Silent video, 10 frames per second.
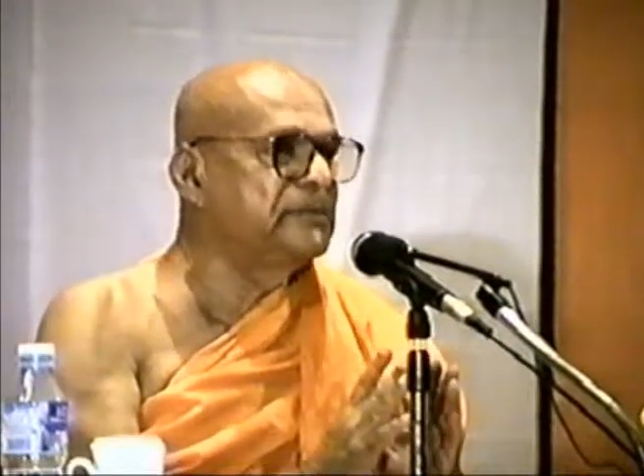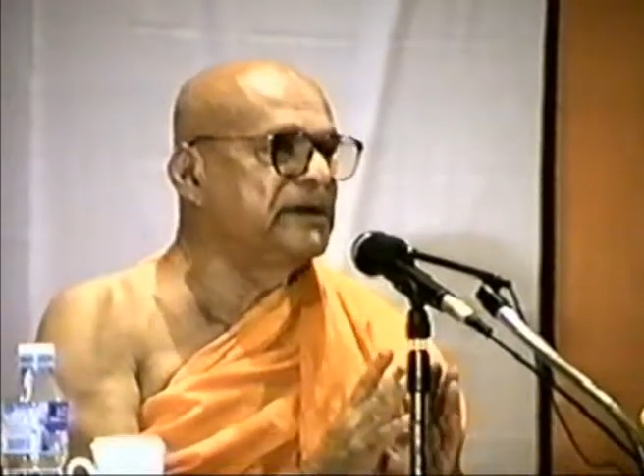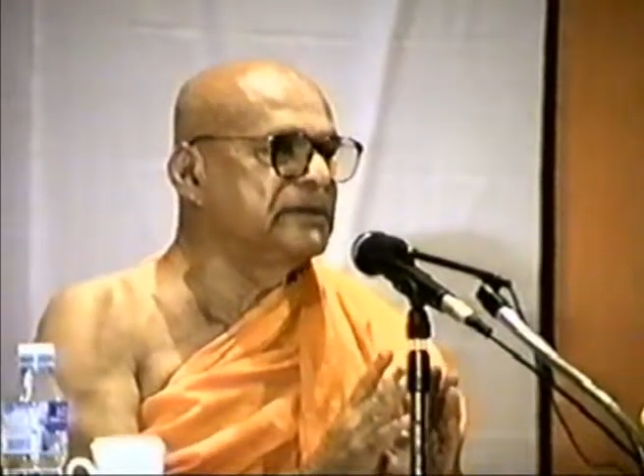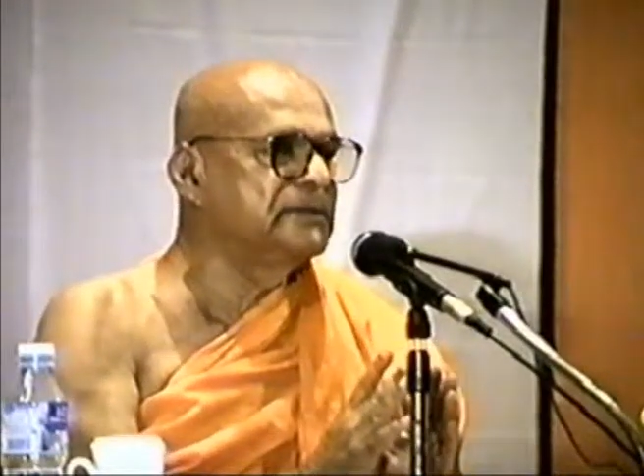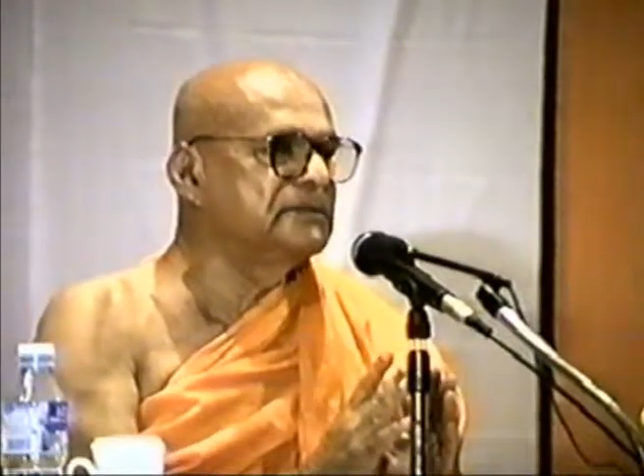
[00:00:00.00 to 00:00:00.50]

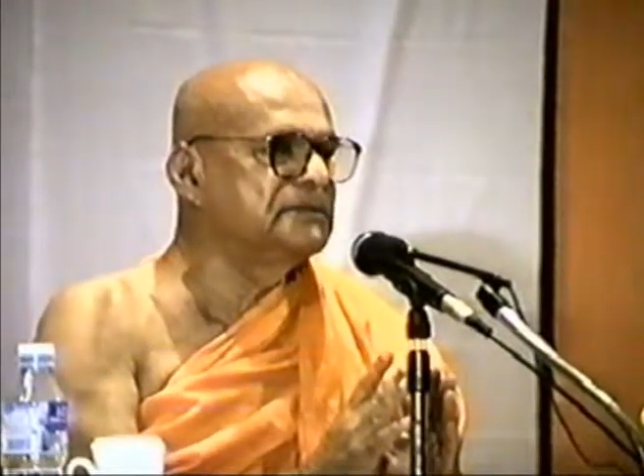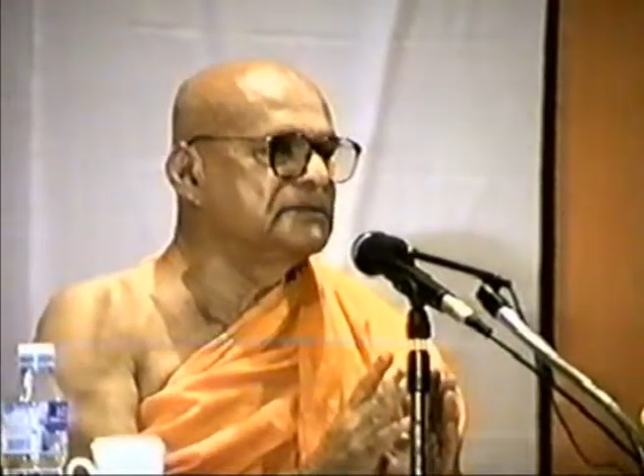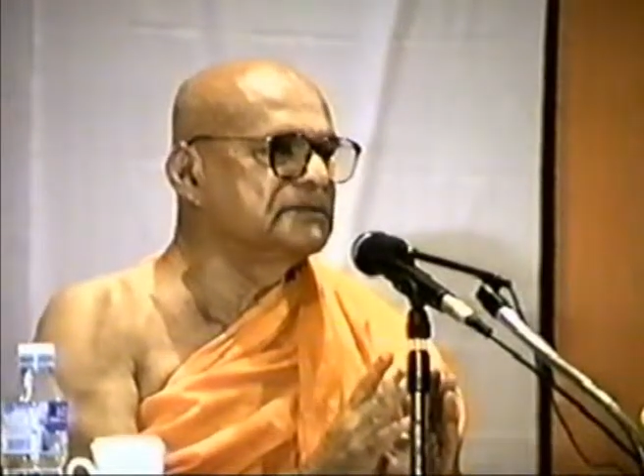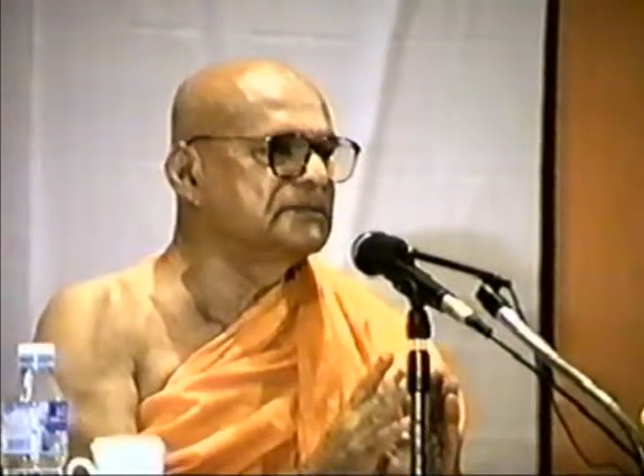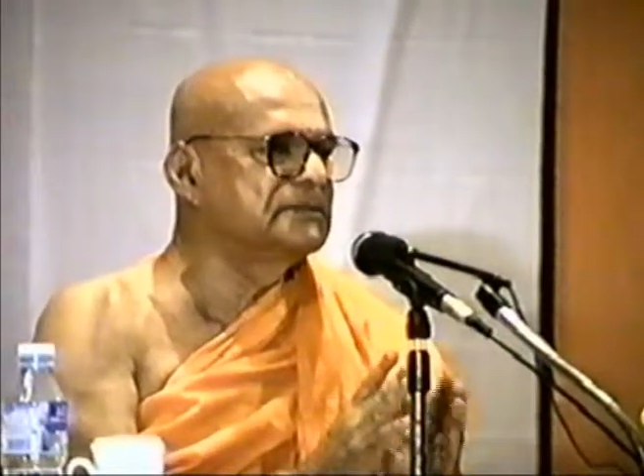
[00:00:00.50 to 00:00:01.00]

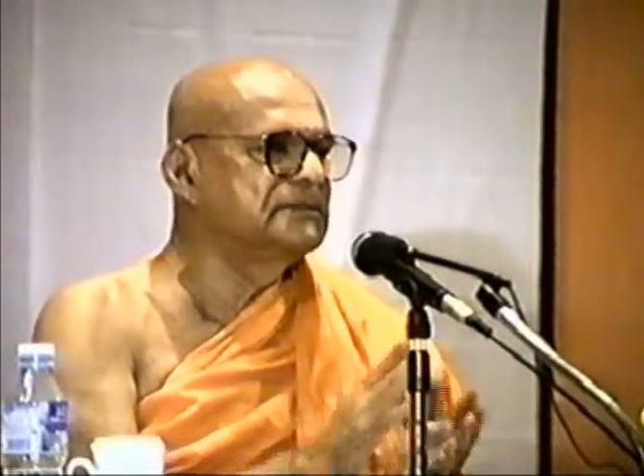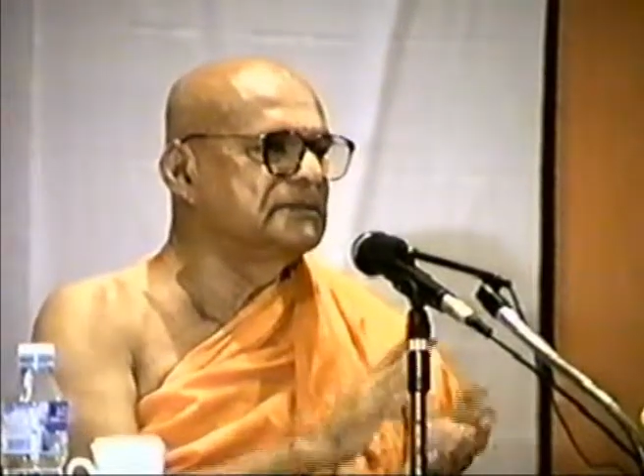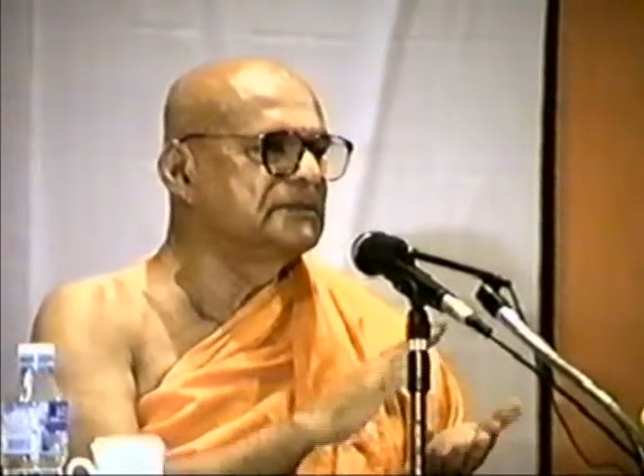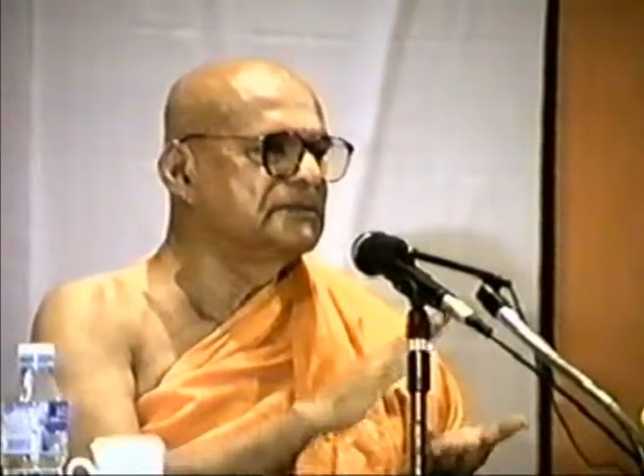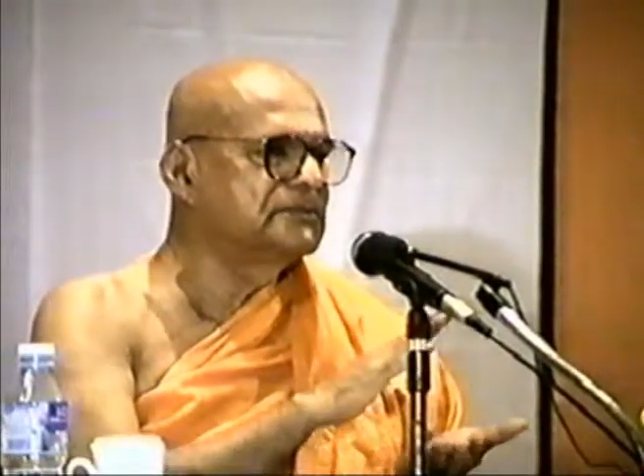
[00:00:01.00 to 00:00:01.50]
mind
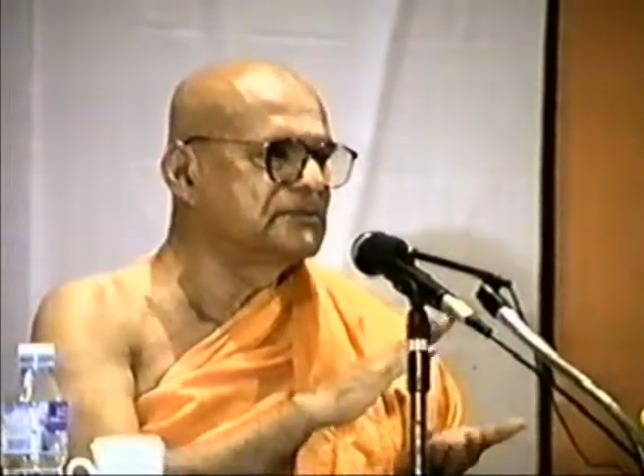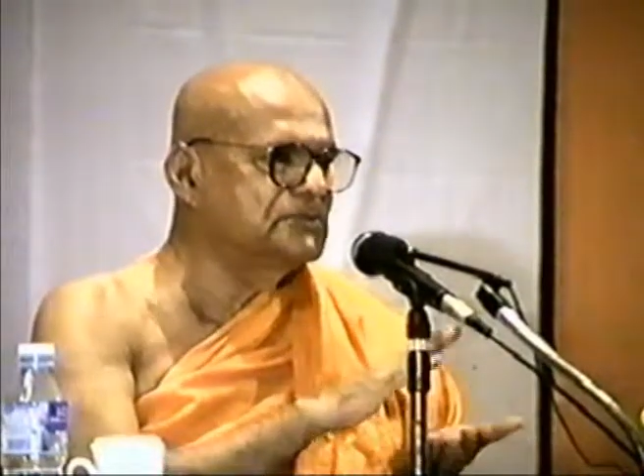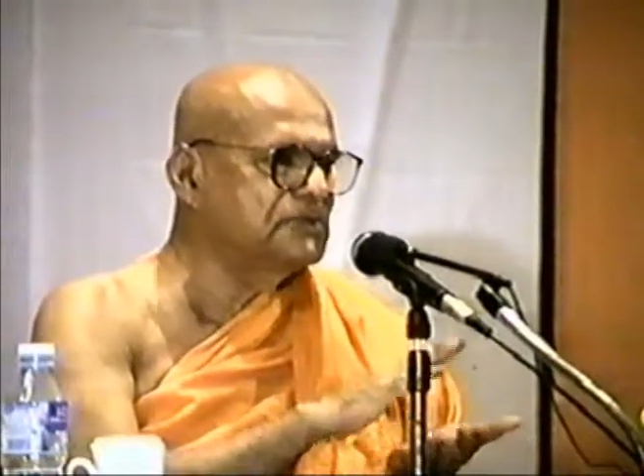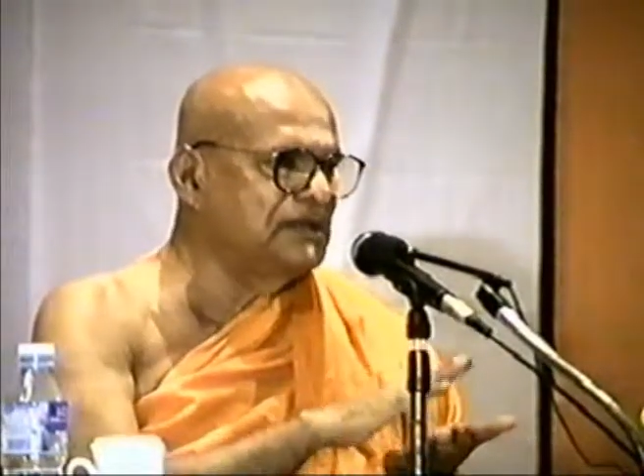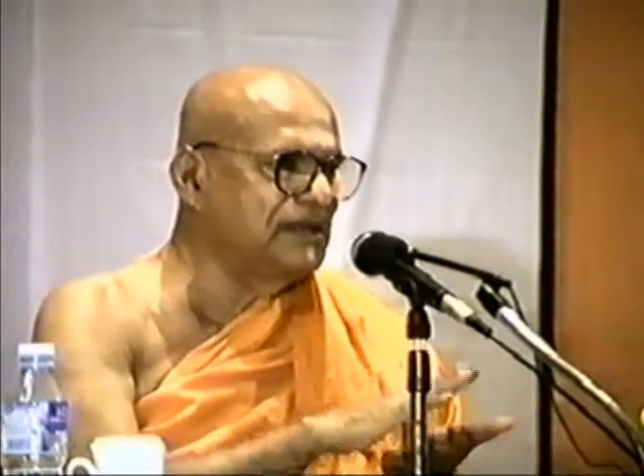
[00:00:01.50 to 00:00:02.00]

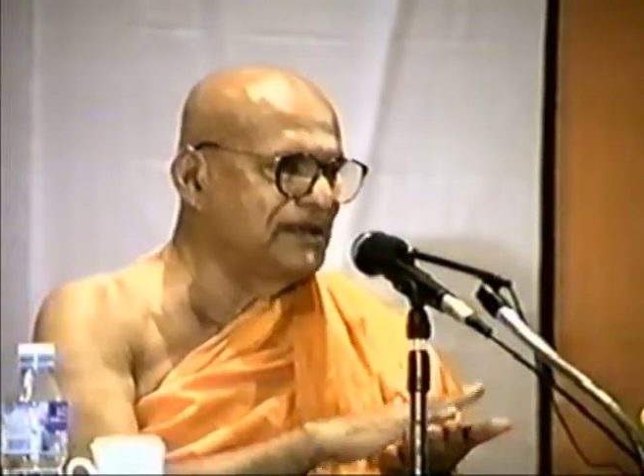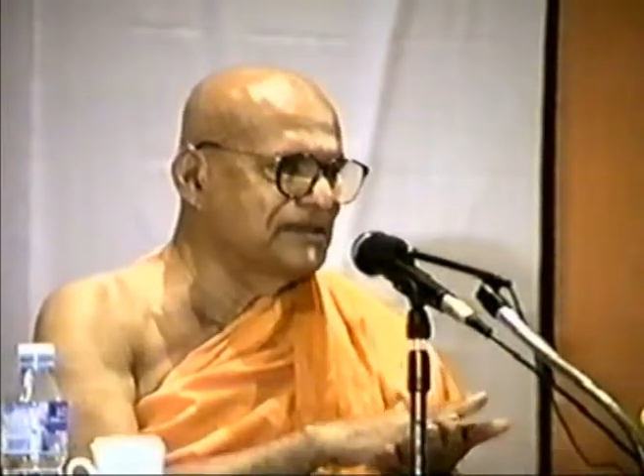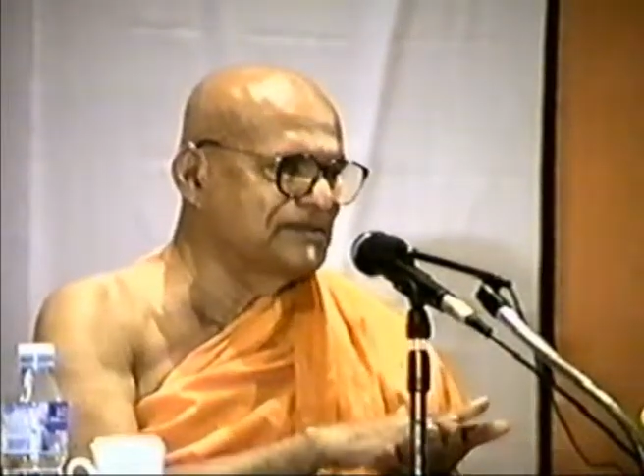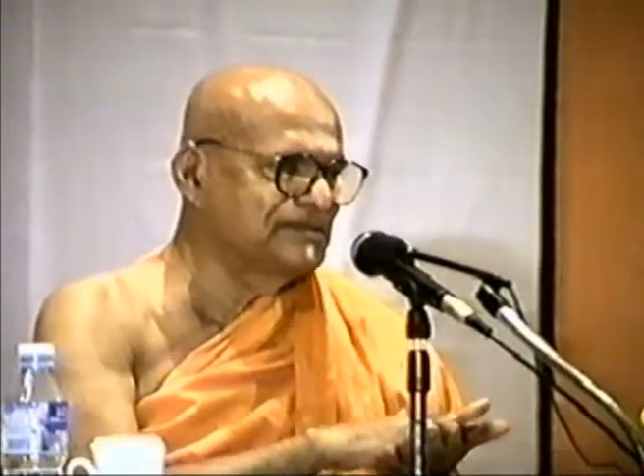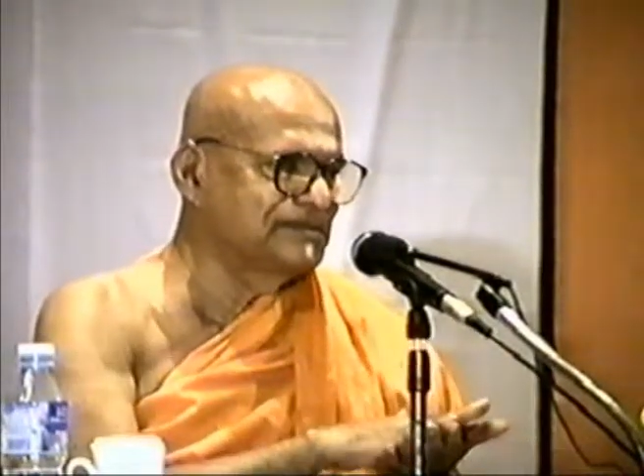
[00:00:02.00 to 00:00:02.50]
to
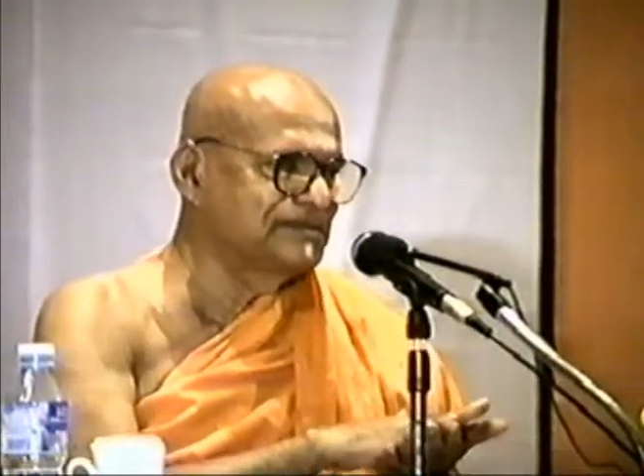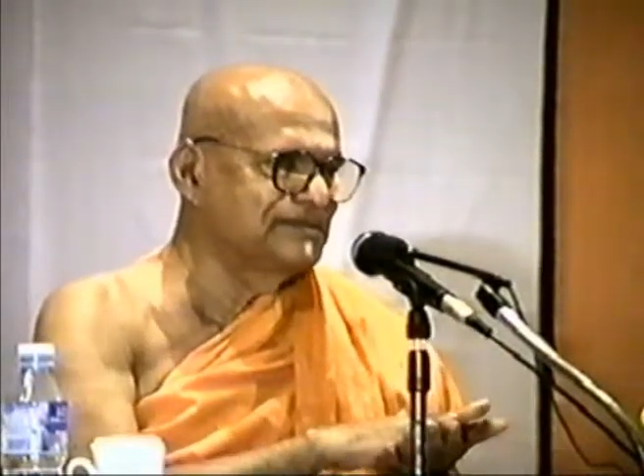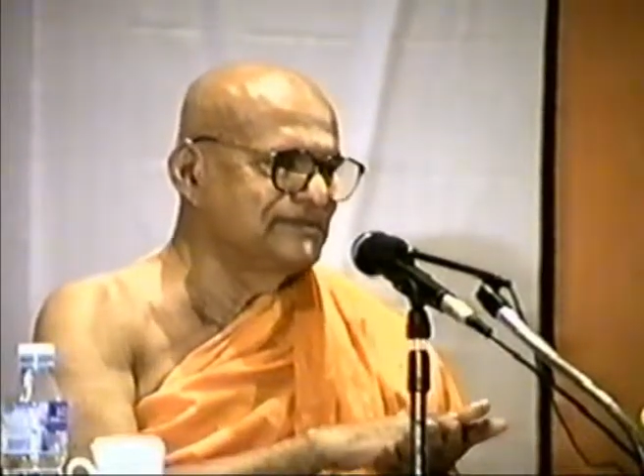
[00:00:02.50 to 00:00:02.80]
relax.